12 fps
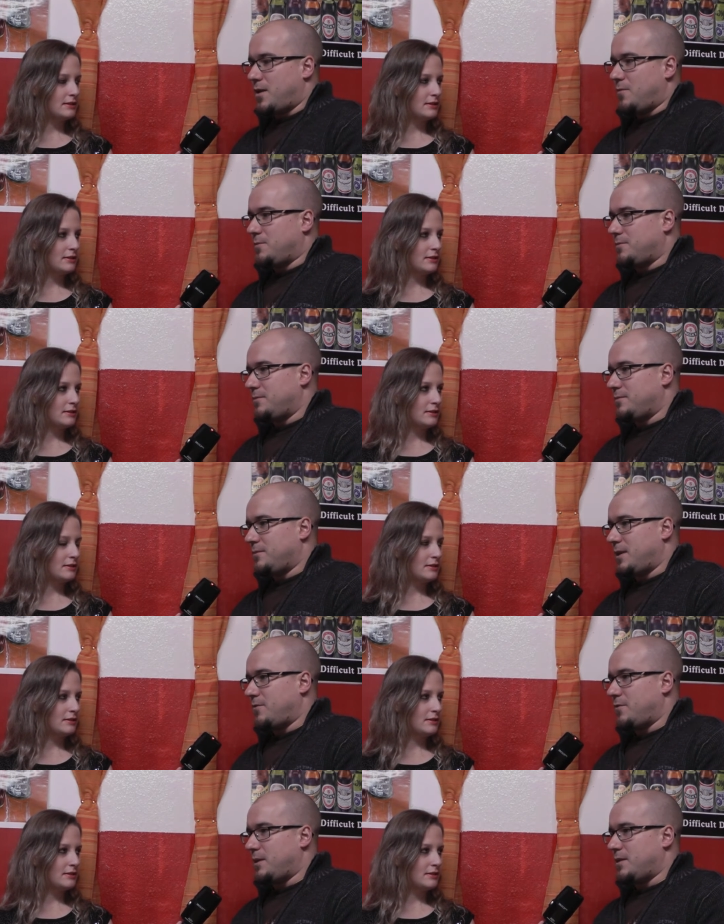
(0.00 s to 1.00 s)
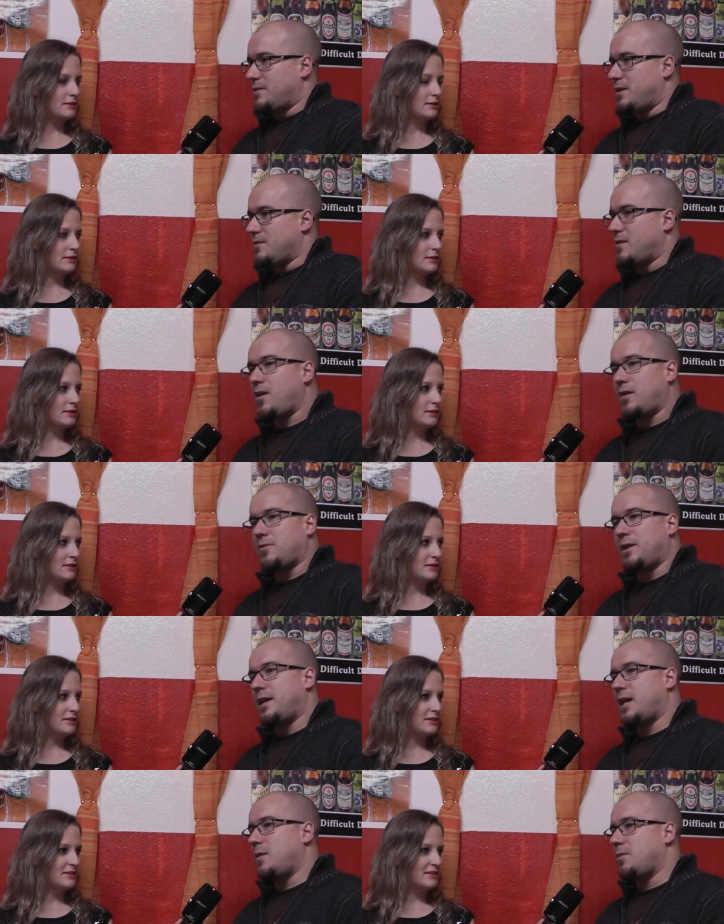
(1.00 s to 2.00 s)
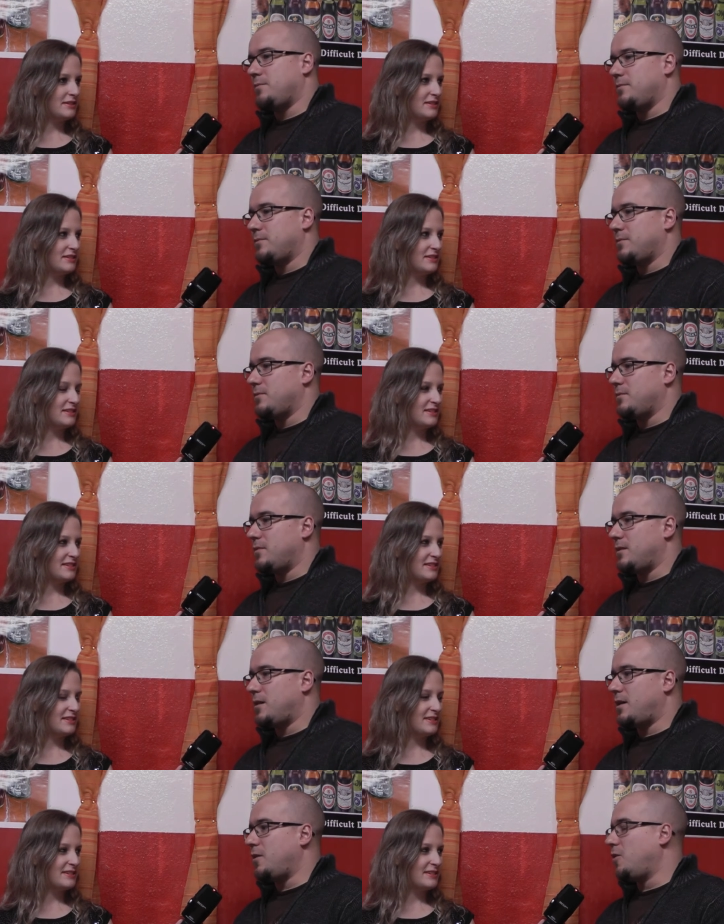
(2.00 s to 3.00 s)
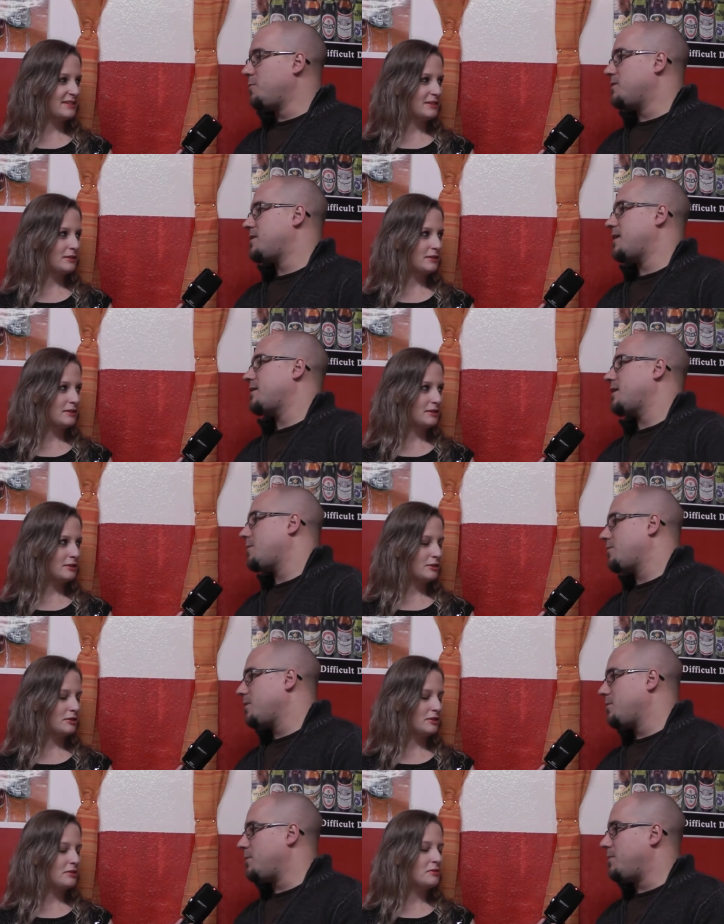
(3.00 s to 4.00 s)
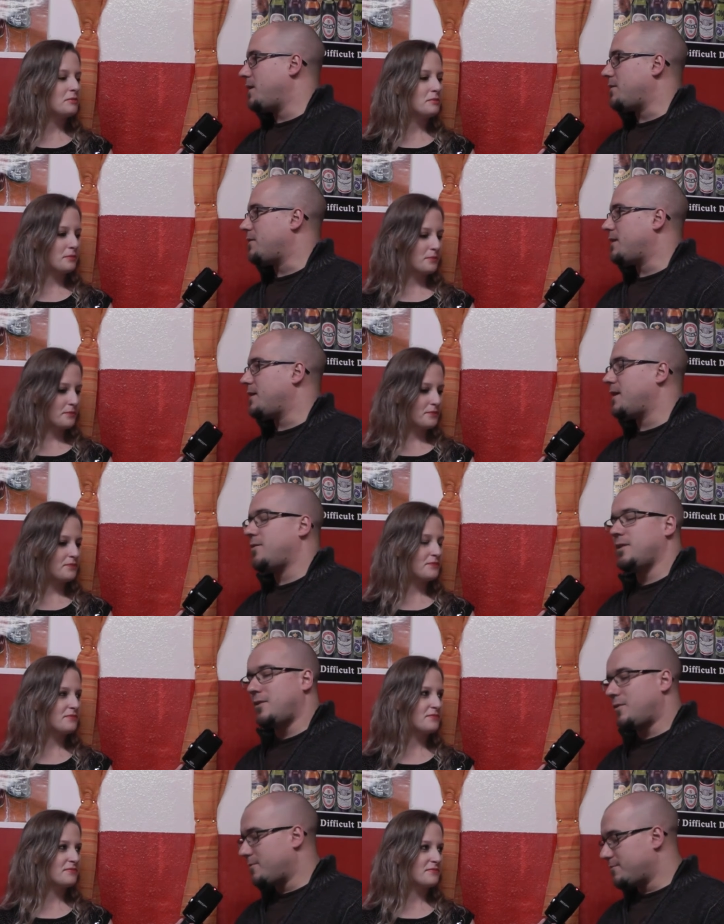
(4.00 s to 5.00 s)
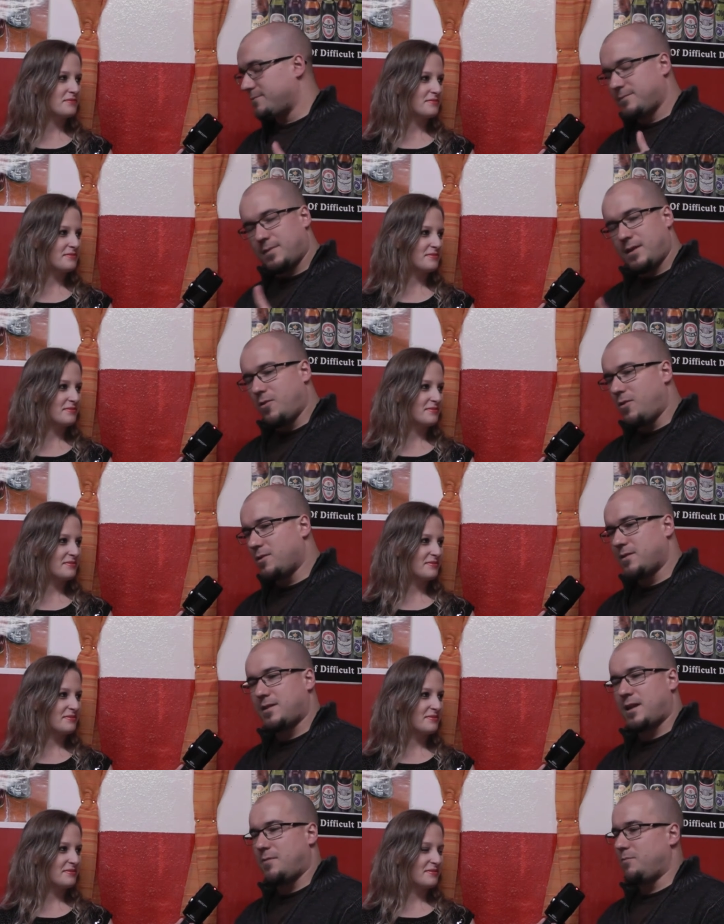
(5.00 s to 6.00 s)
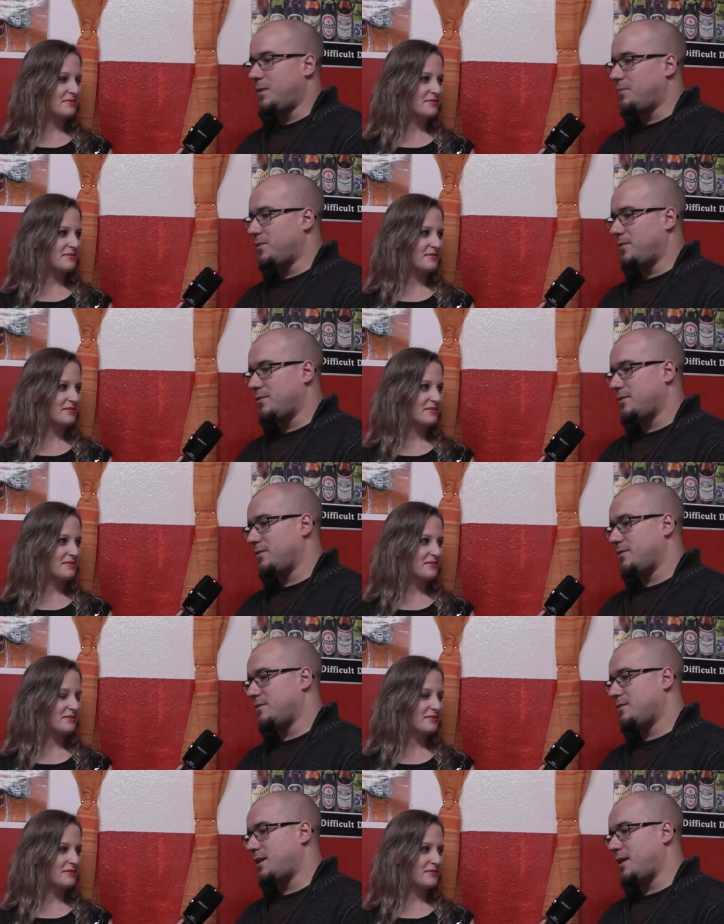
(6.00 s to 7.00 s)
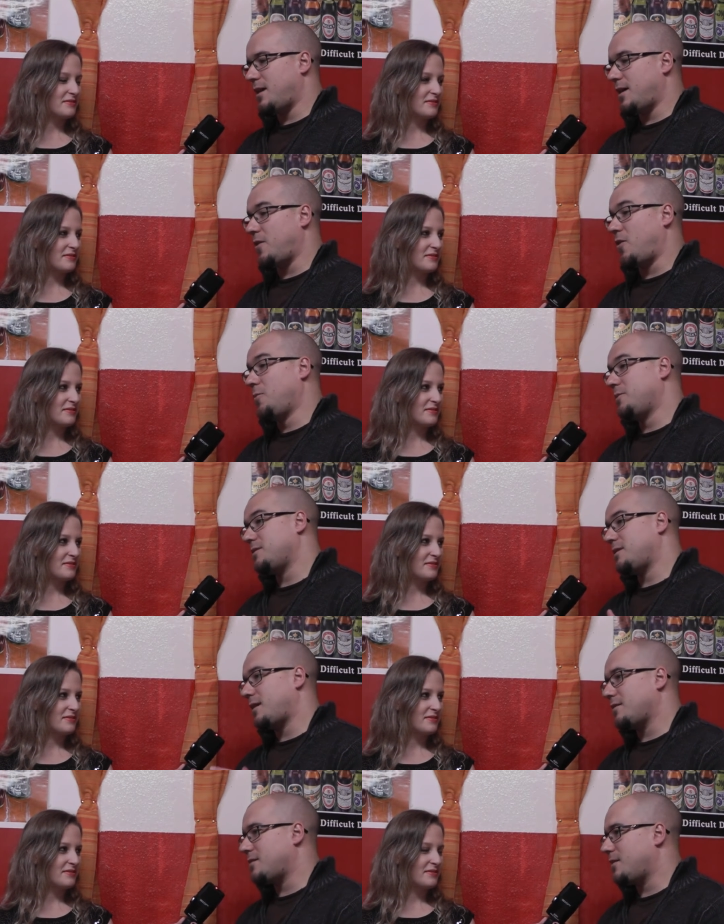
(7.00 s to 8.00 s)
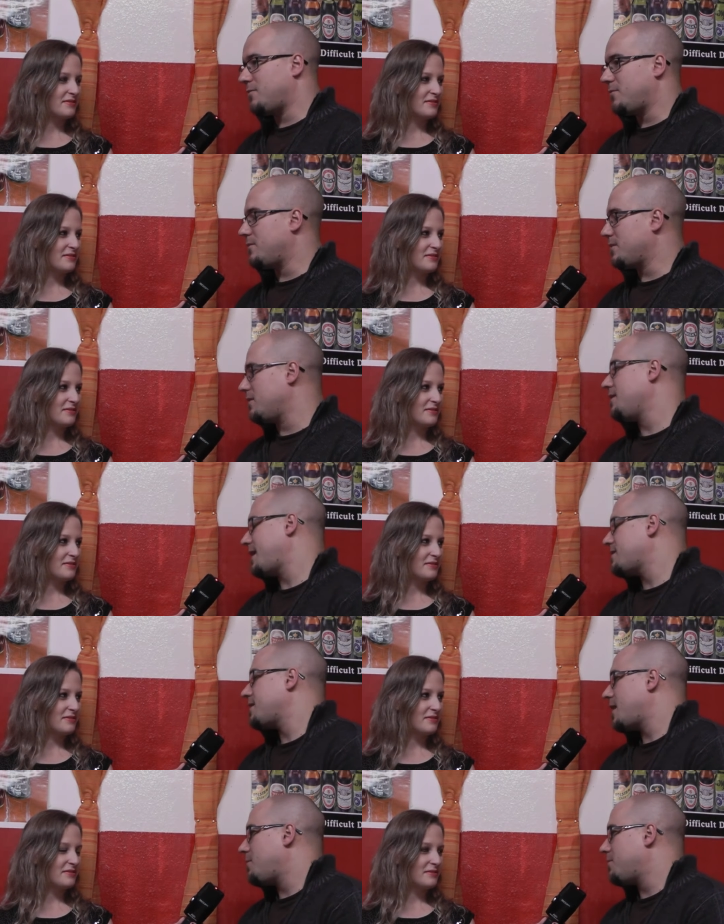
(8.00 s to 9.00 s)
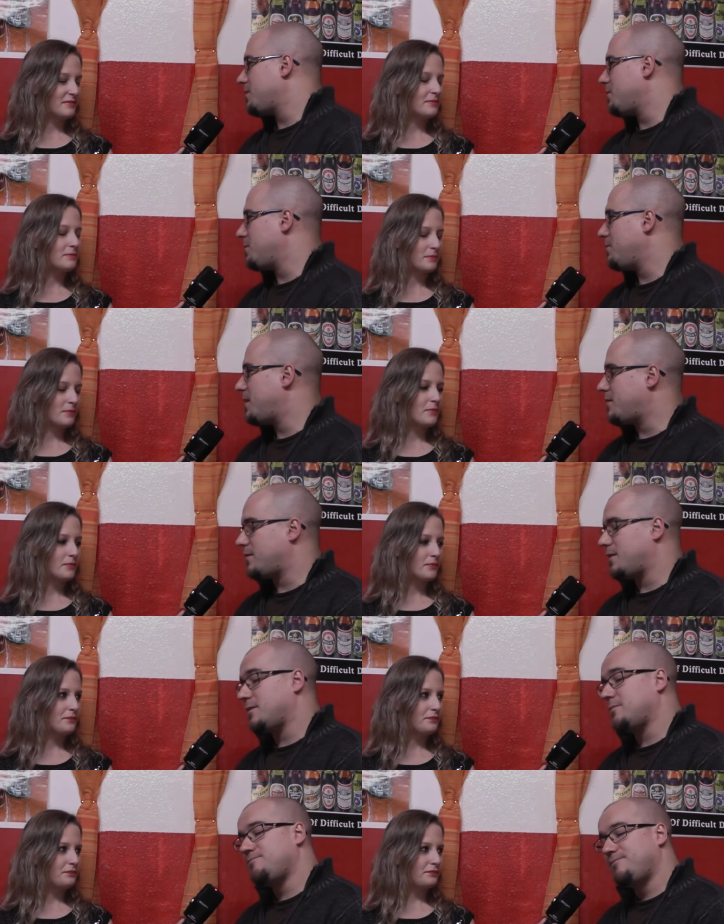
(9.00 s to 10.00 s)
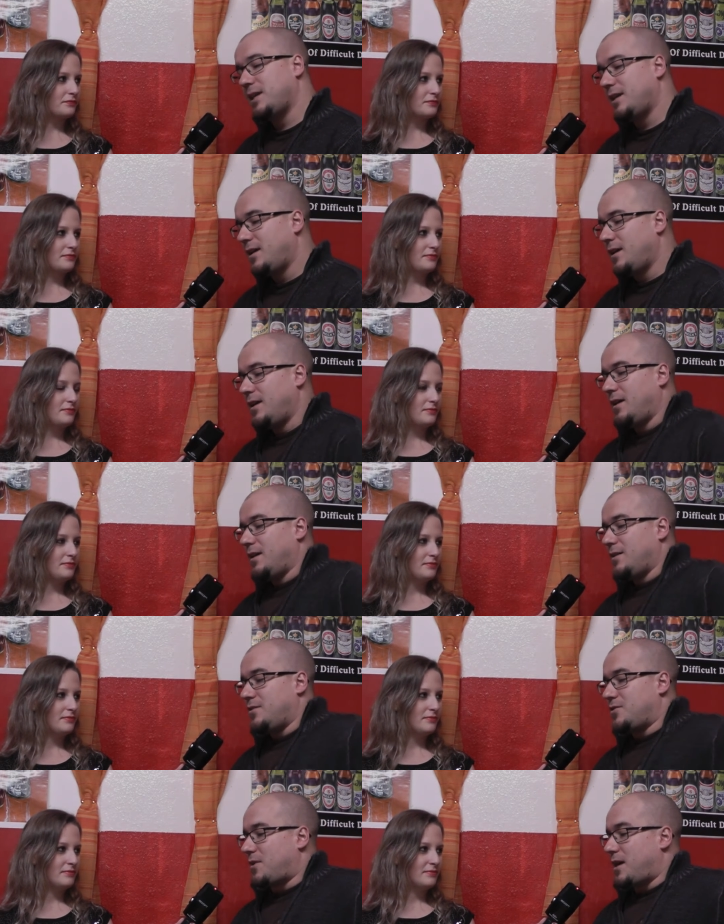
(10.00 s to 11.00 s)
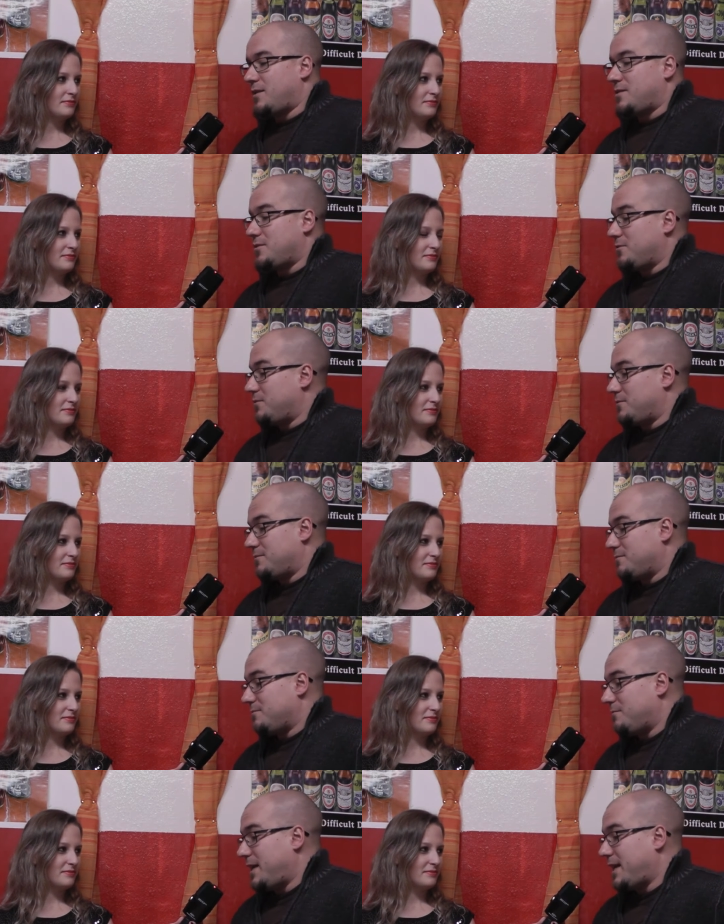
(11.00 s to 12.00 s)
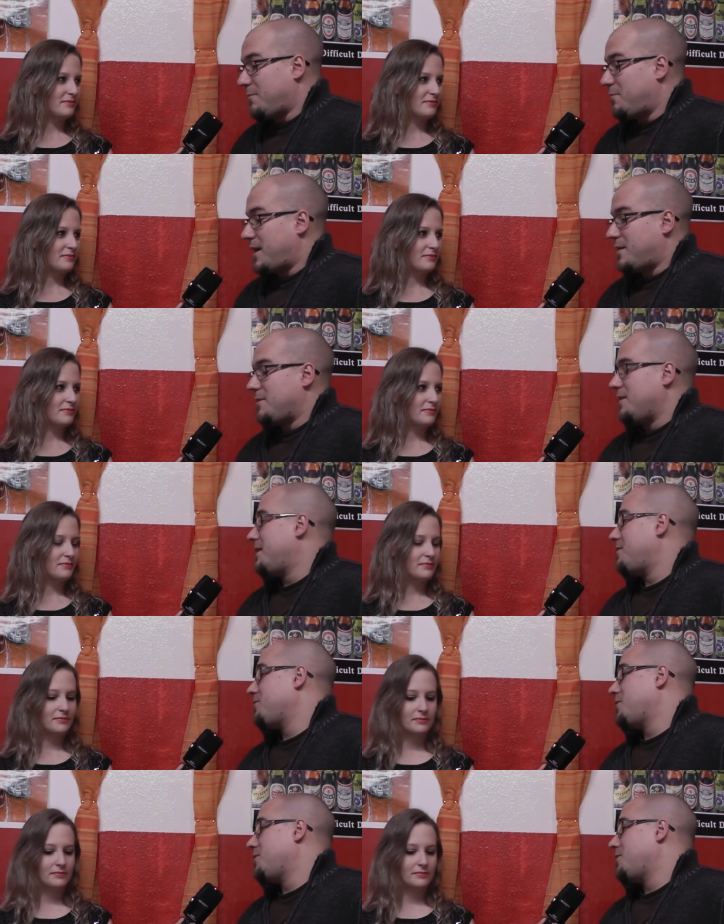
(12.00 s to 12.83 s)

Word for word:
Speaker 1: album everybody says oh great album I hope the second album will be better. And now, you know, all the time people say, I hope the second time the next album will be better. And you try to make it better, but you never